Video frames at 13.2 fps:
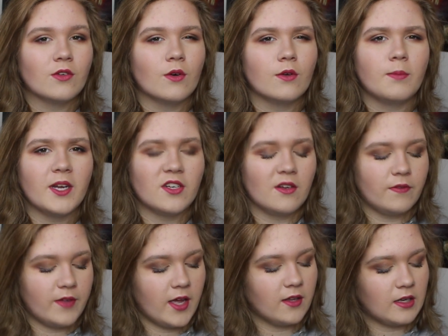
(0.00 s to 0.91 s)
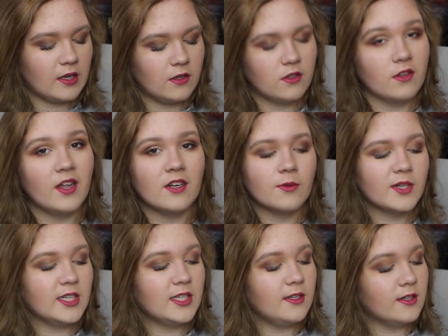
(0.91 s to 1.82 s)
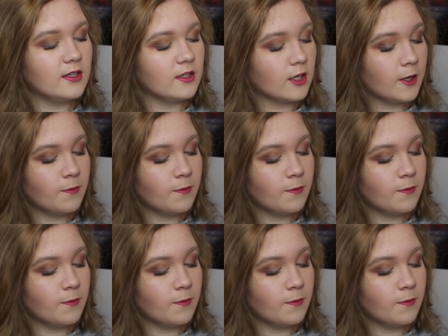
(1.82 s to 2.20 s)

all special effects, and so that's what he does.